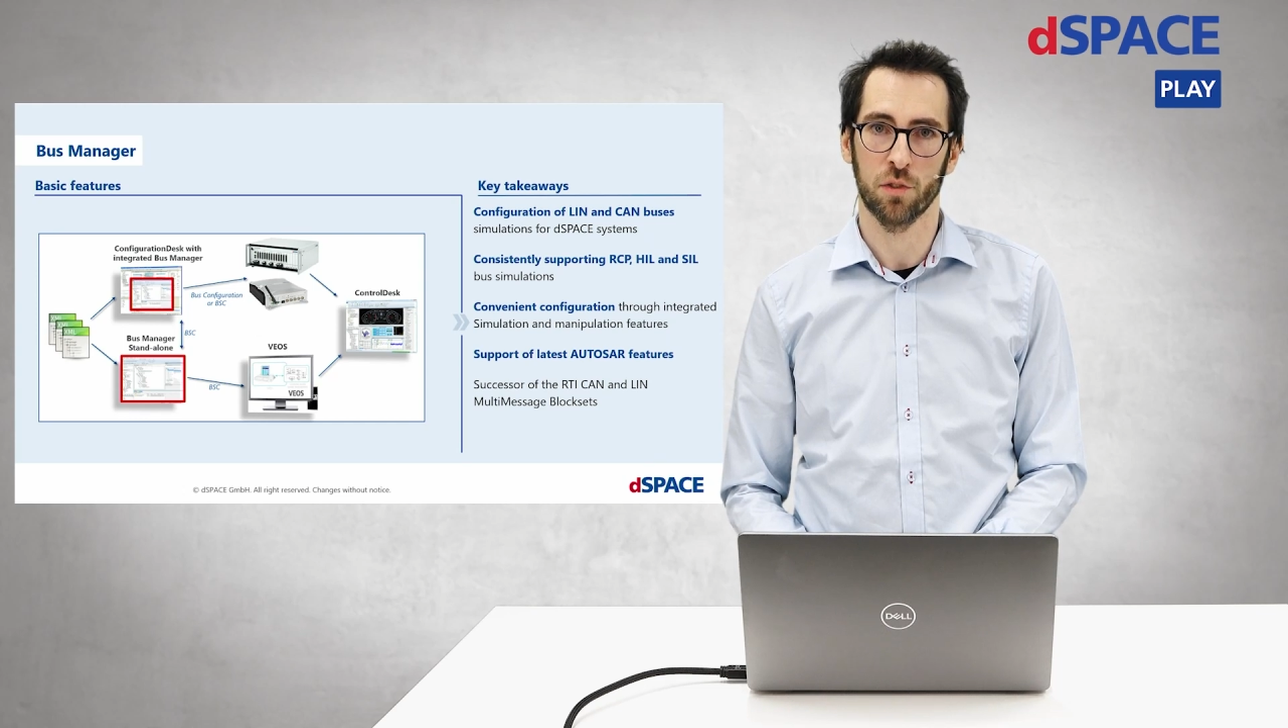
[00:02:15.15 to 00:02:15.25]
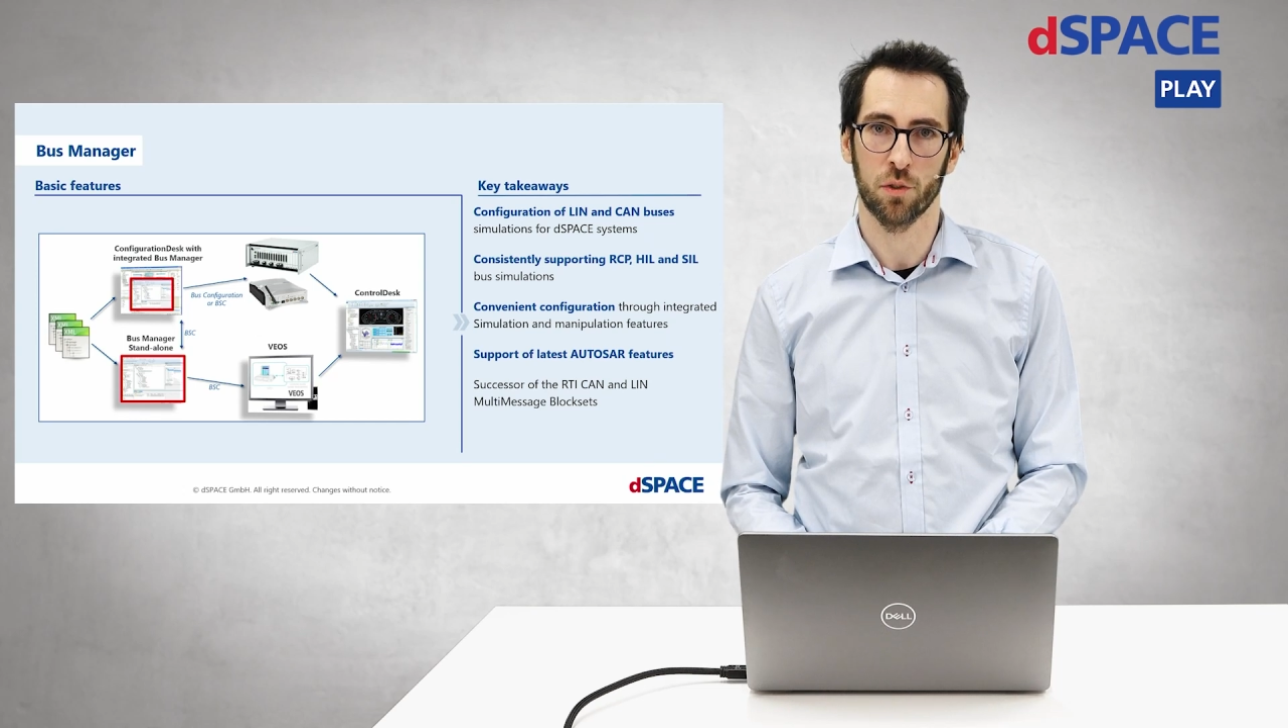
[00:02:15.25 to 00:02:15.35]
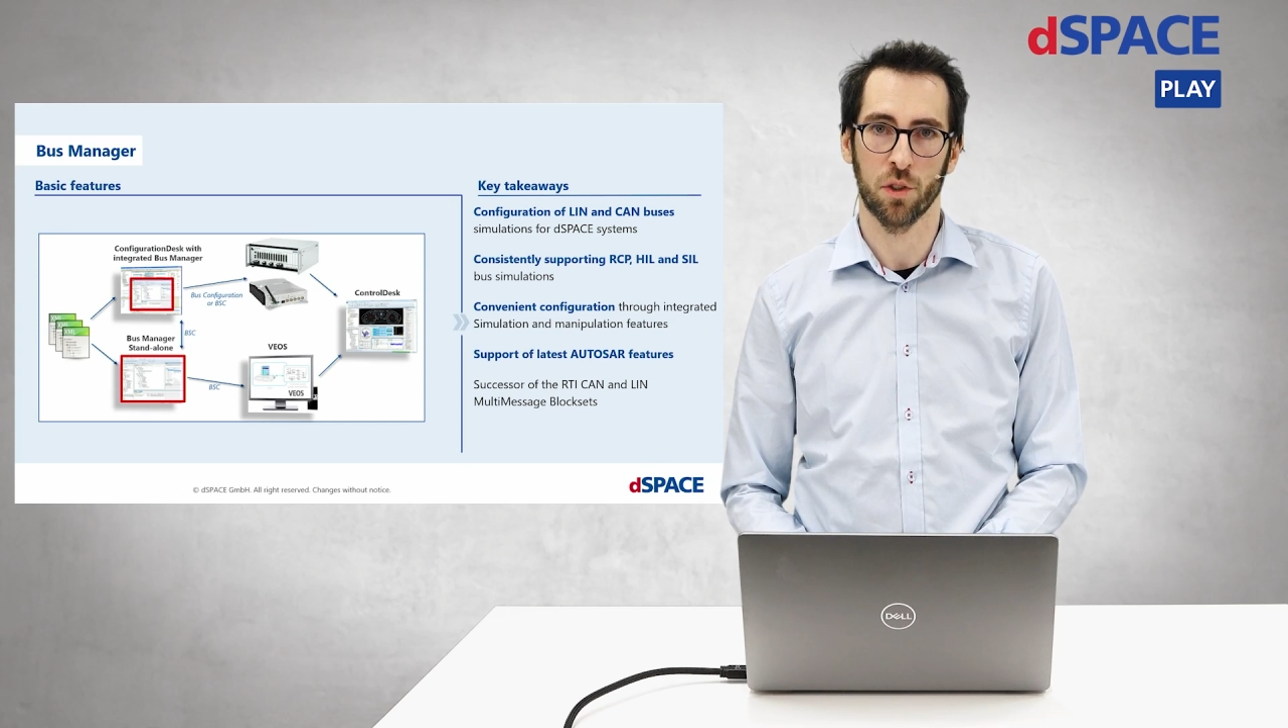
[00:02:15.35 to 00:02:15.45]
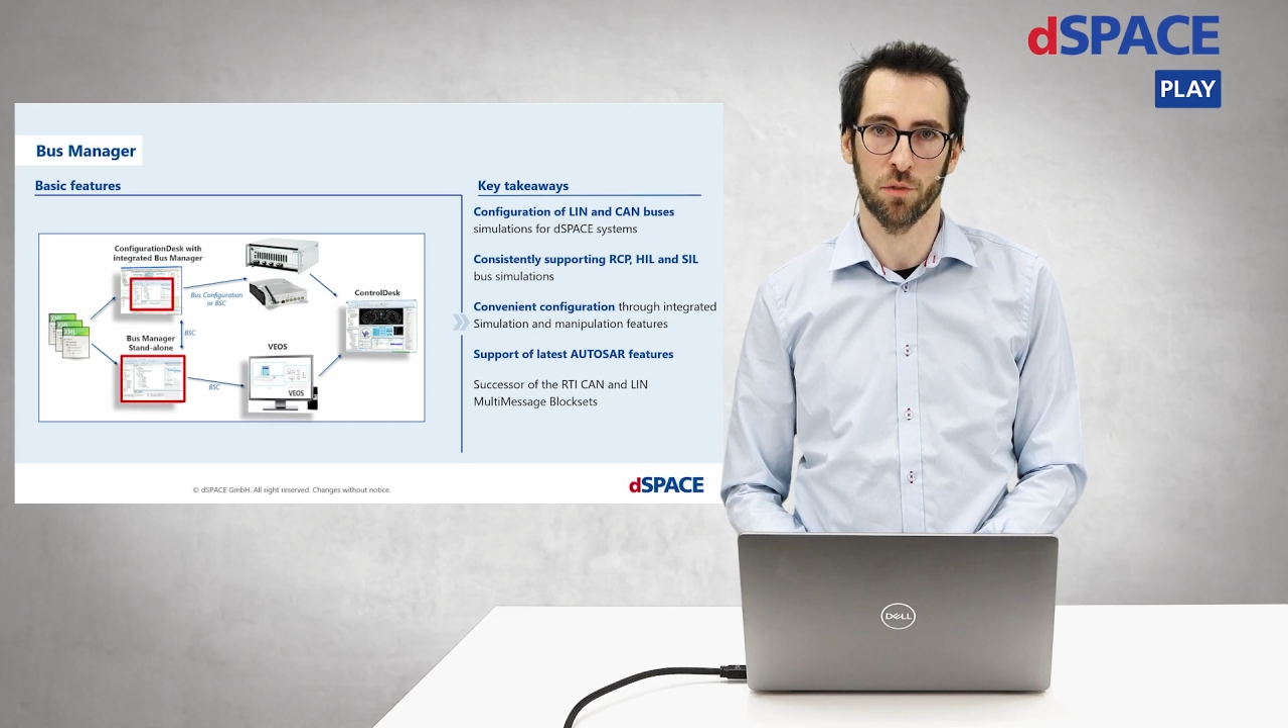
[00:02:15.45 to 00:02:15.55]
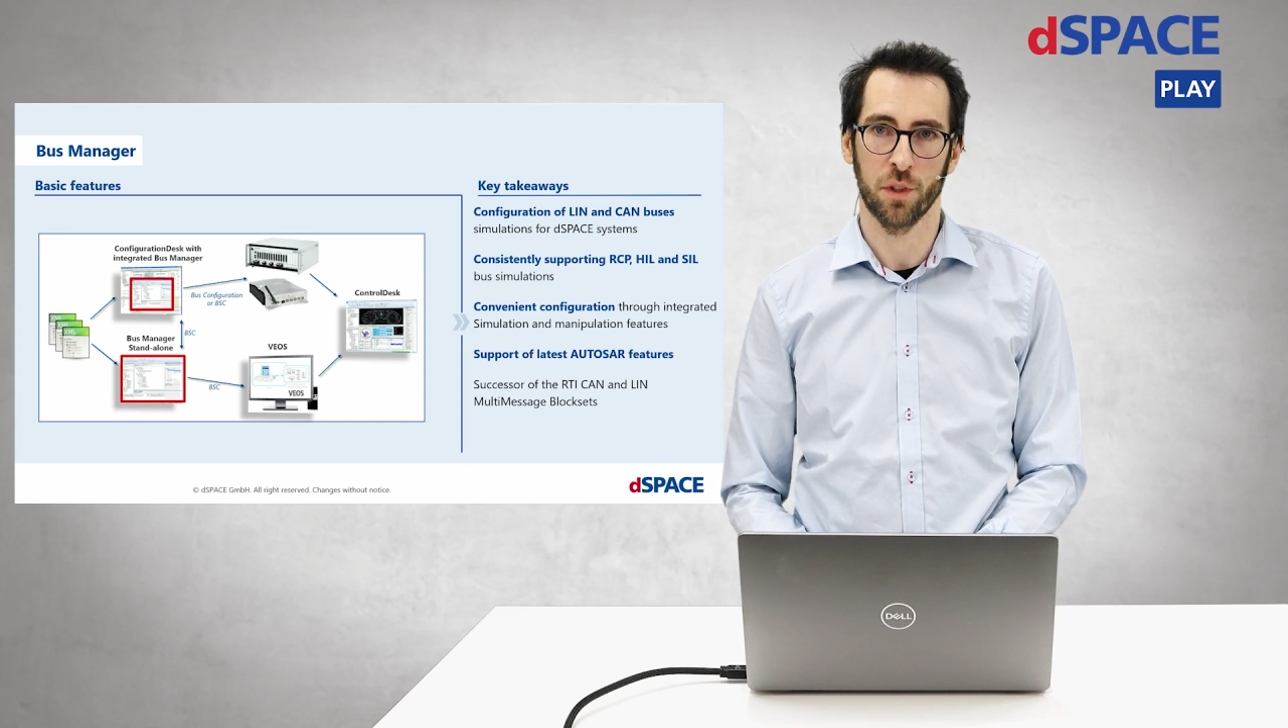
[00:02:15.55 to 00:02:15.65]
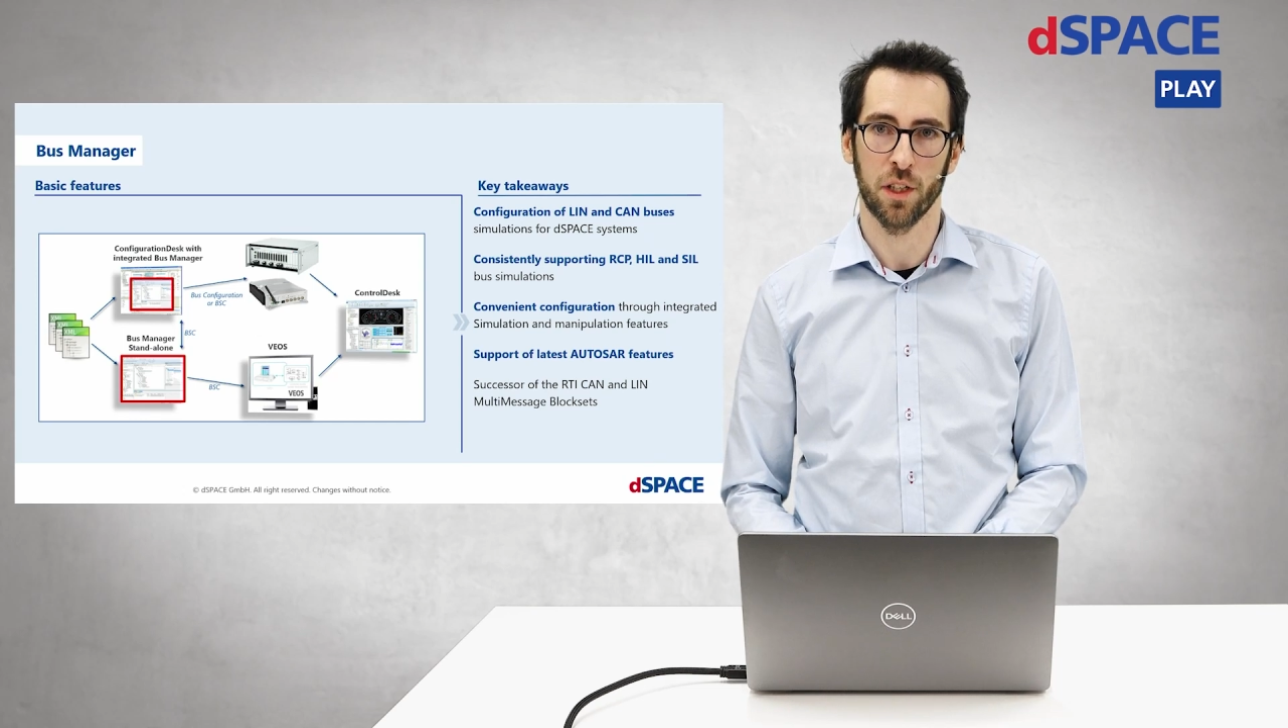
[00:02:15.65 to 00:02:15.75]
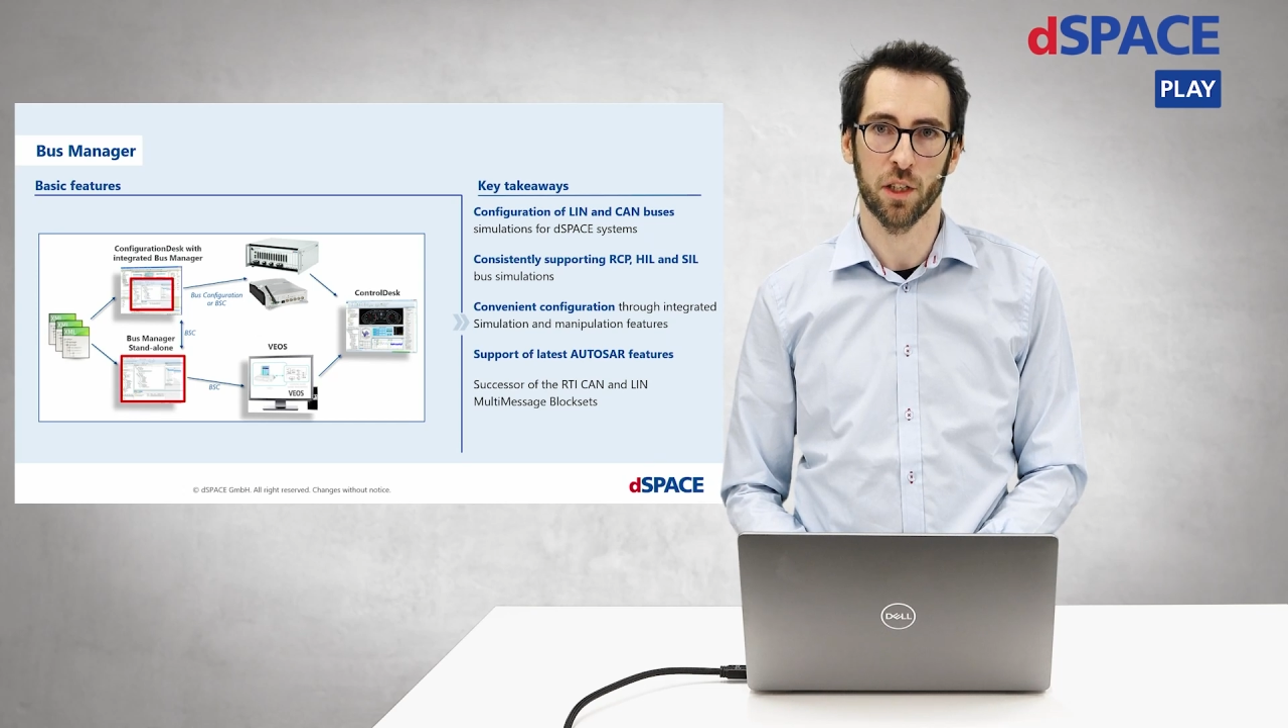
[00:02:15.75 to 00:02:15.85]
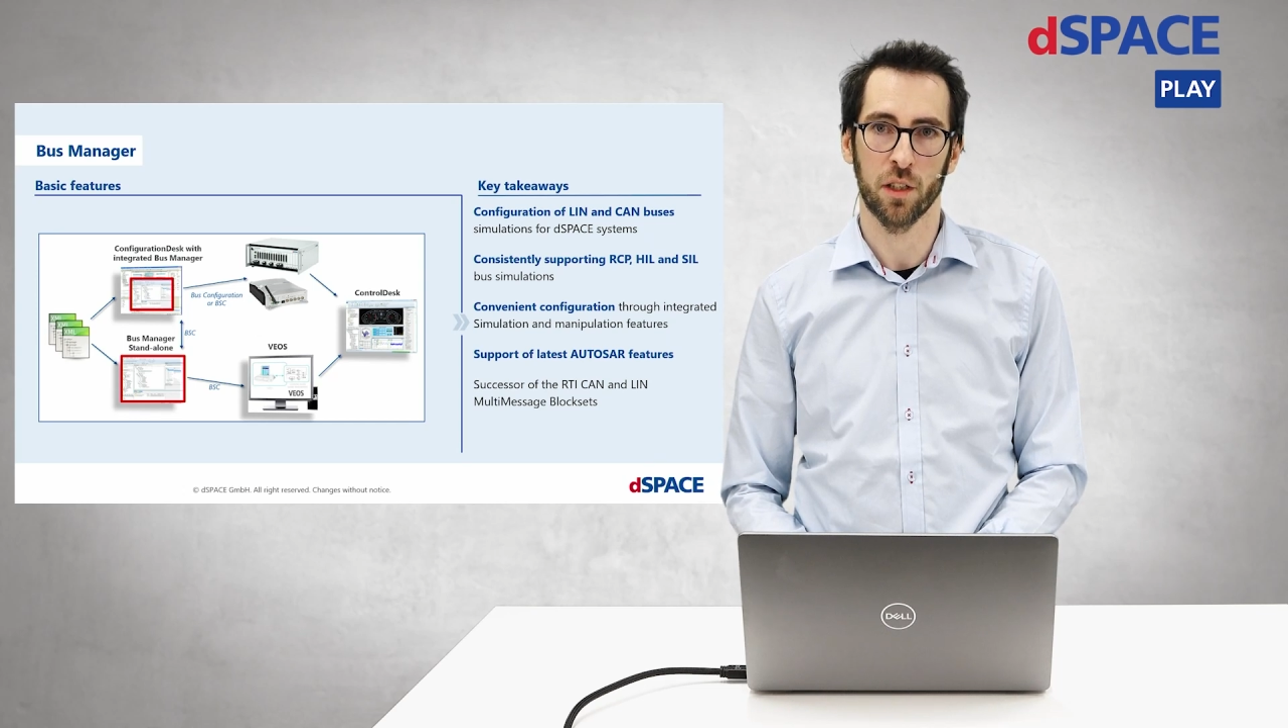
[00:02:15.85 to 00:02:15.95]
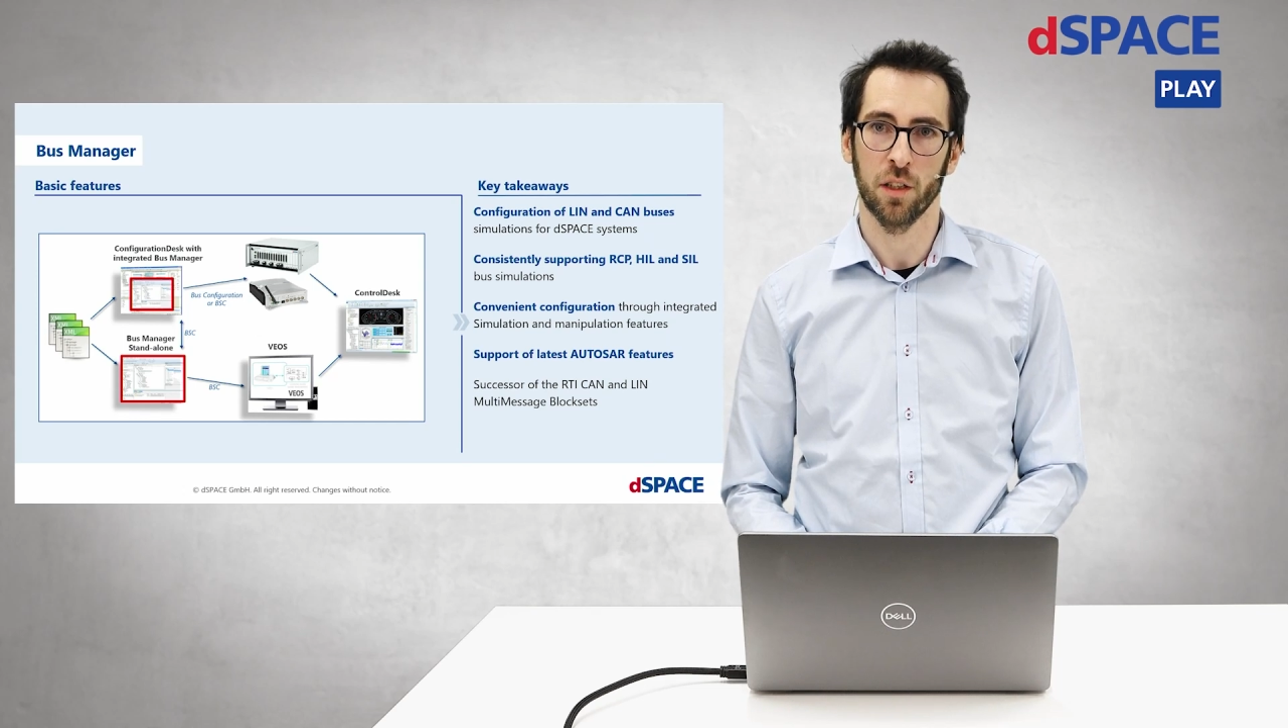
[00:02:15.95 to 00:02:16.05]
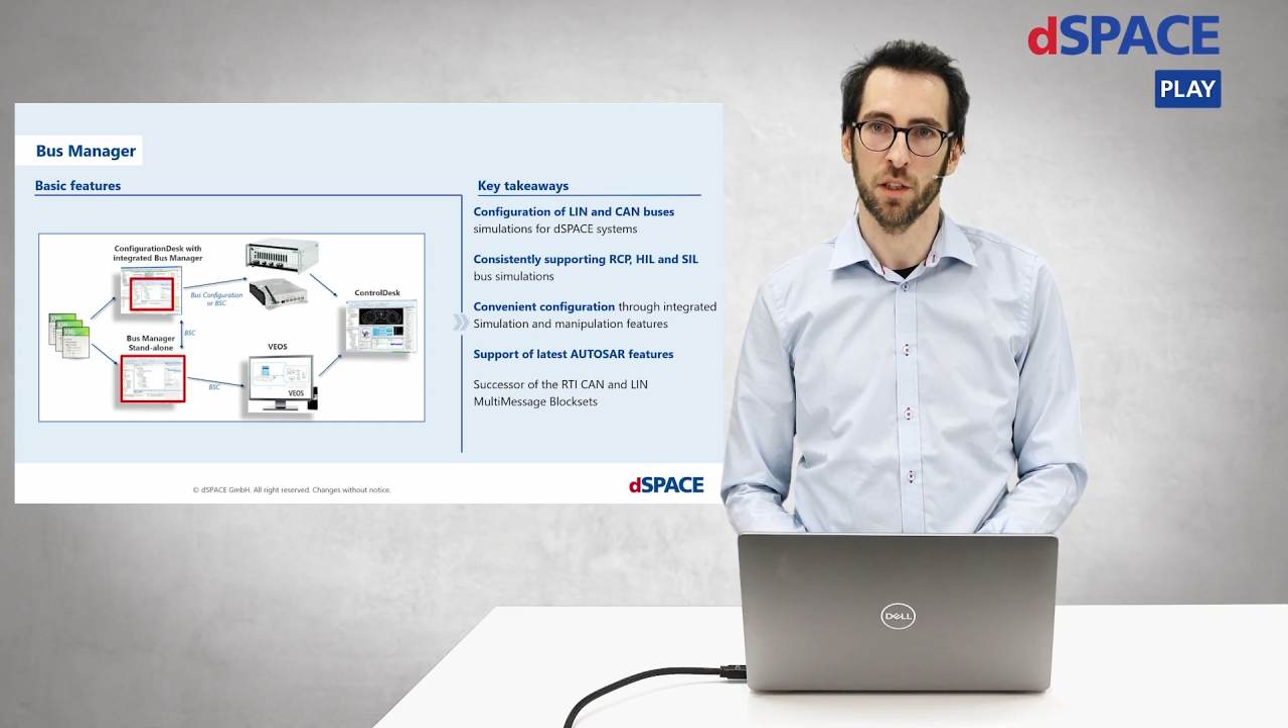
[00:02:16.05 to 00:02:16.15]
to
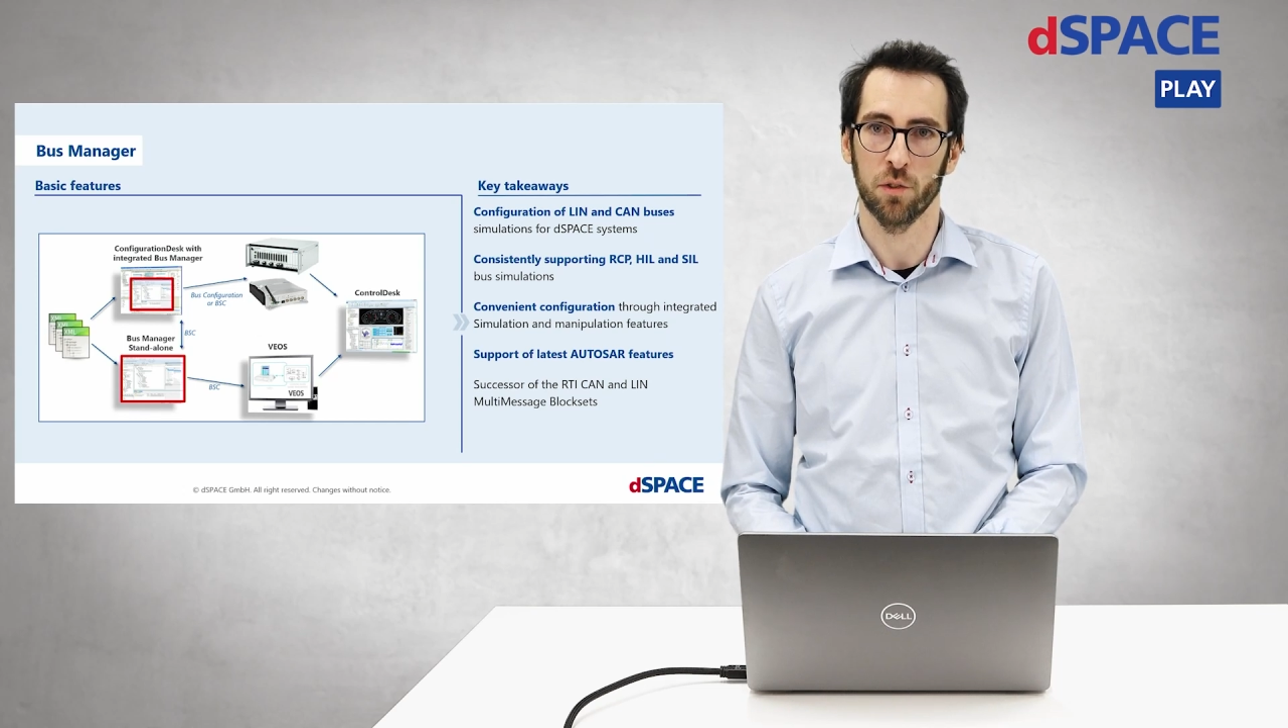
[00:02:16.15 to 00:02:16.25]
configure